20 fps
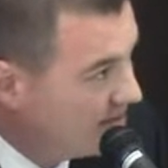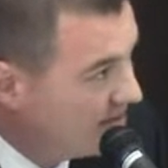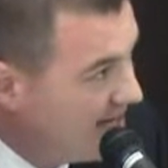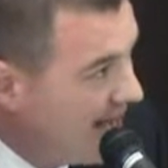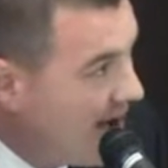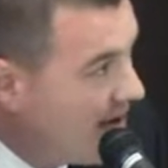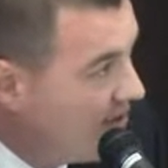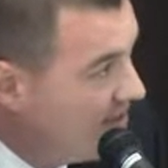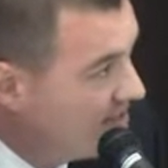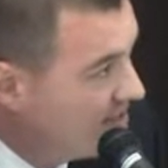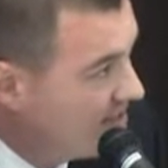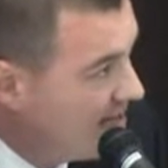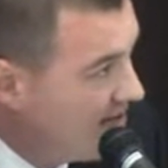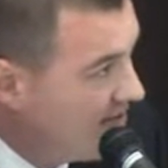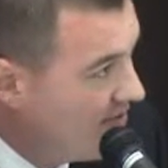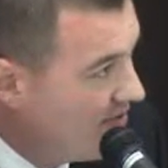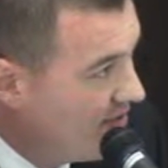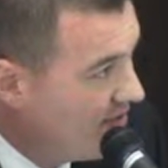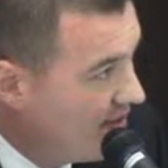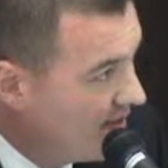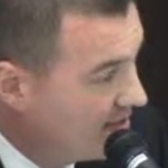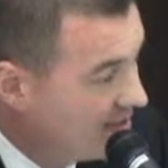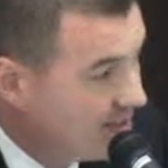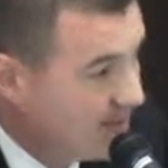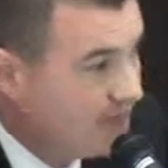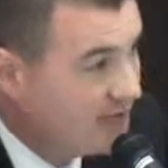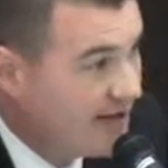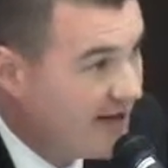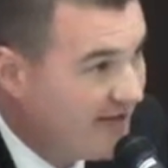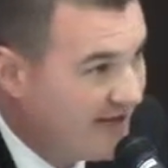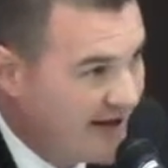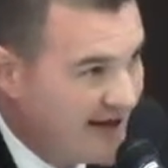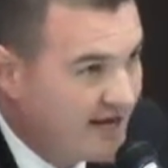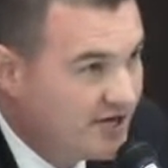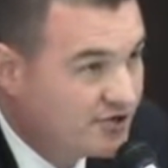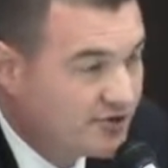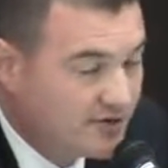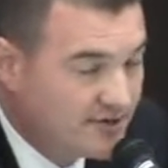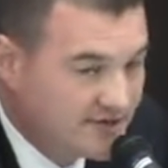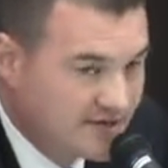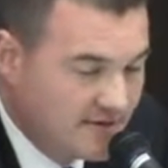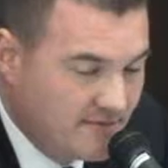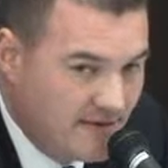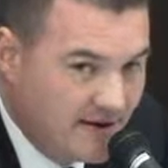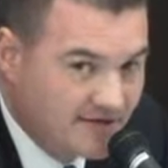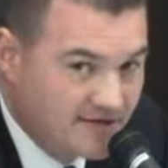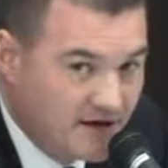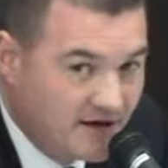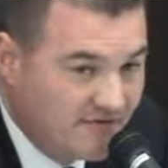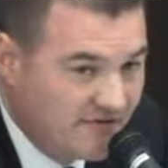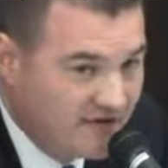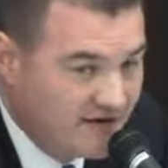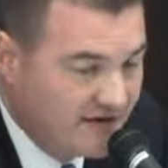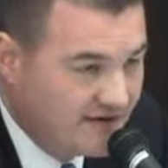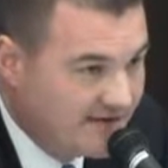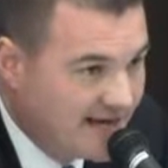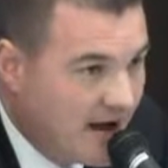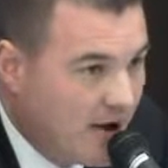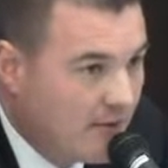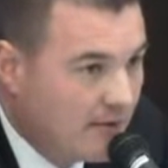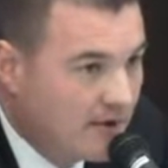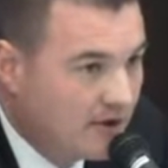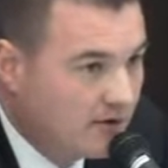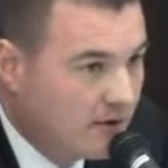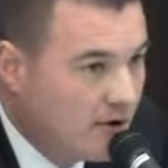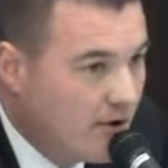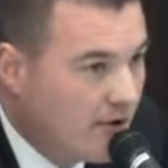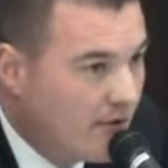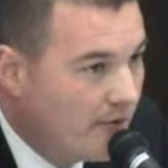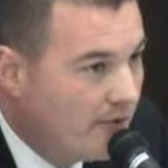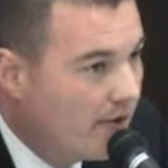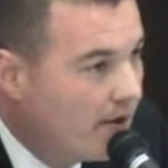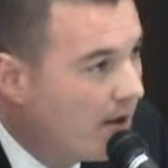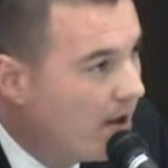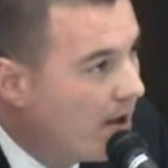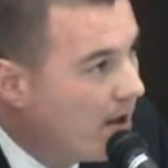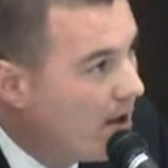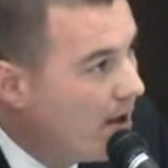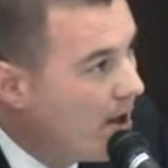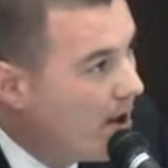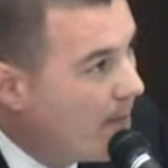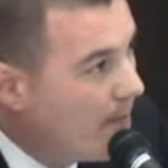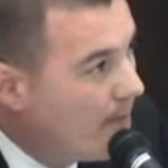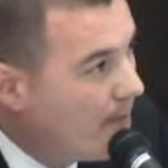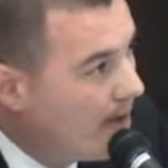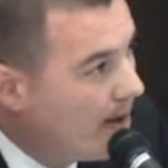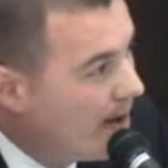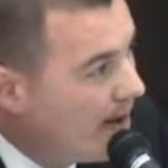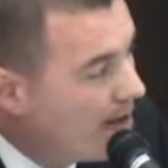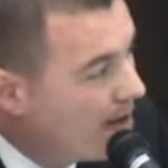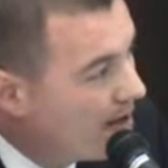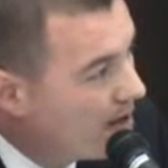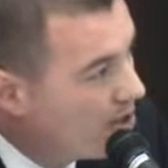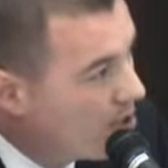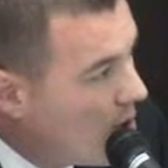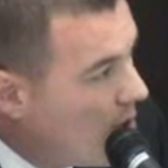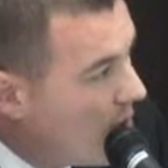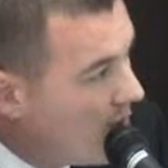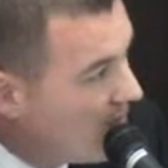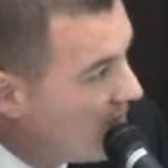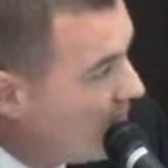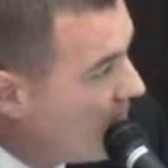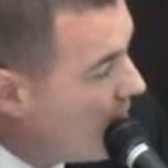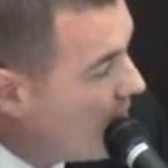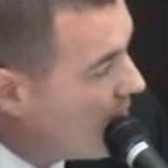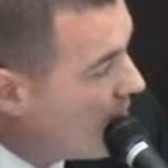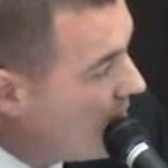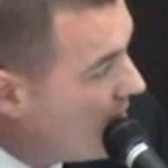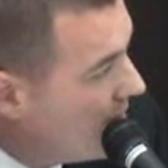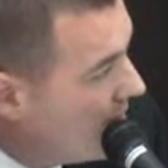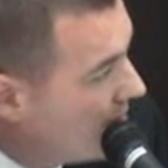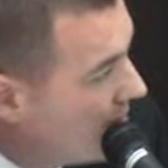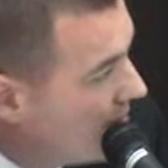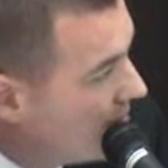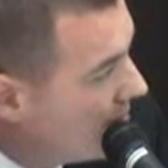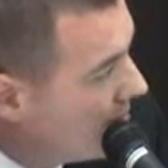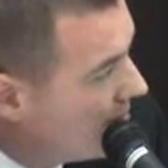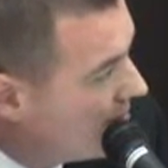salaries and everything simply on the interest it makes off the endowment alone. But going forward,